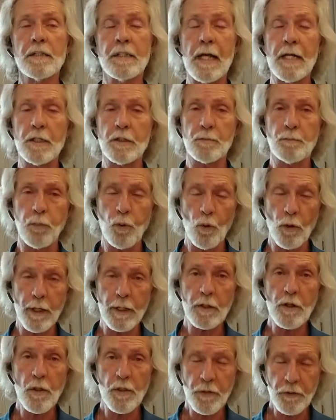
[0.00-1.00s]
Takes
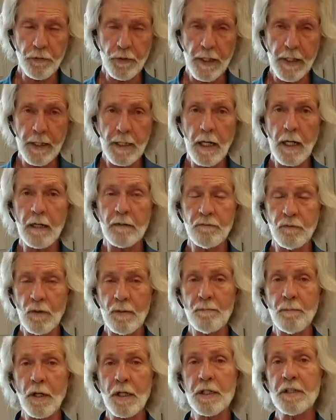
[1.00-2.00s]
0.3 of
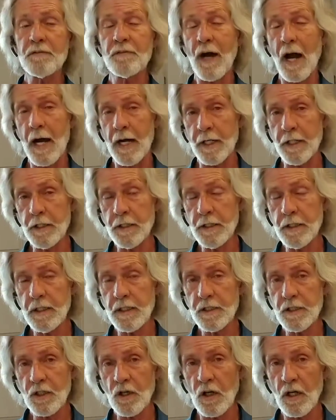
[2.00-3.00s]
1 part of iron
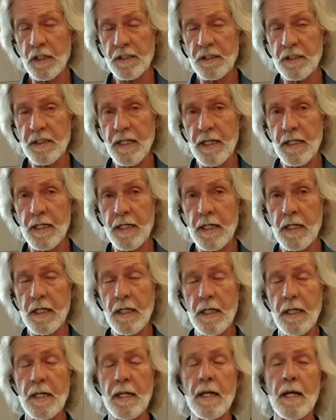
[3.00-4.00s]
to cause staining.
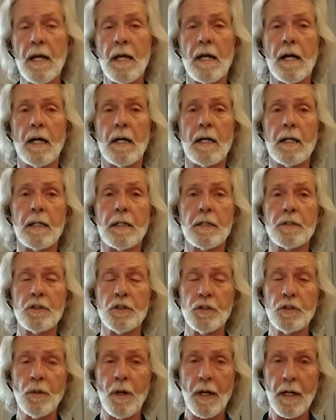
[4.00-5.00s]

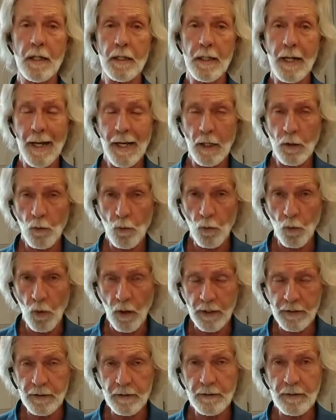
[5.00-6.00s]
You are at
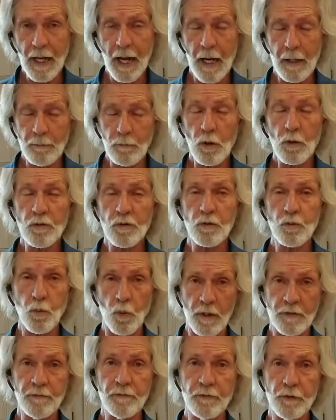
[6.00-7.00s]
almost
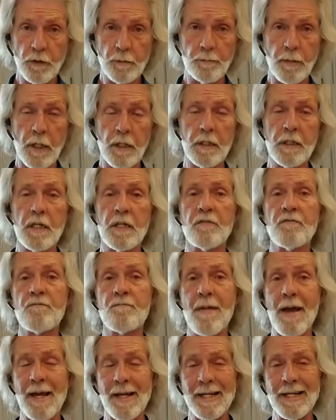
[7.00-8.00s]
1 full part of
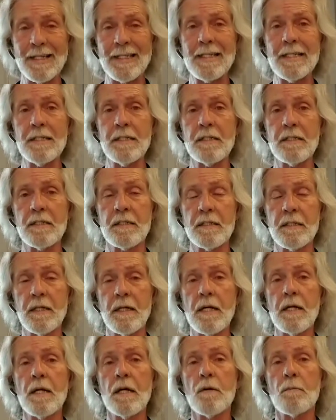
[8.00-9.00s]
manganese,
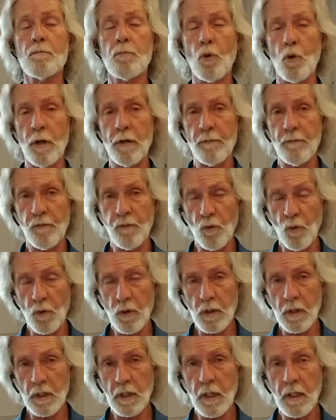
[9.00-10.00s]

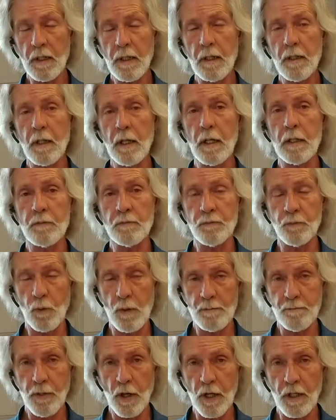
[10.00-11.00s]
0.4 of 1